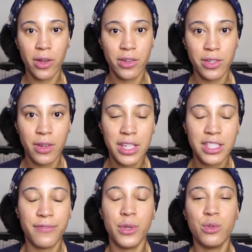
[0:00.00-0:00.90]
oil
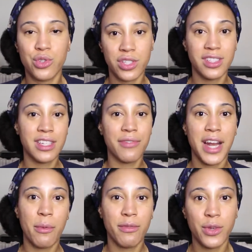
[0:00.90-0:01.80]
diffusers and stuff
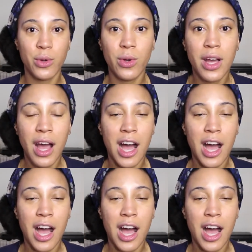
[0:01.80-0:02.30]
that I review.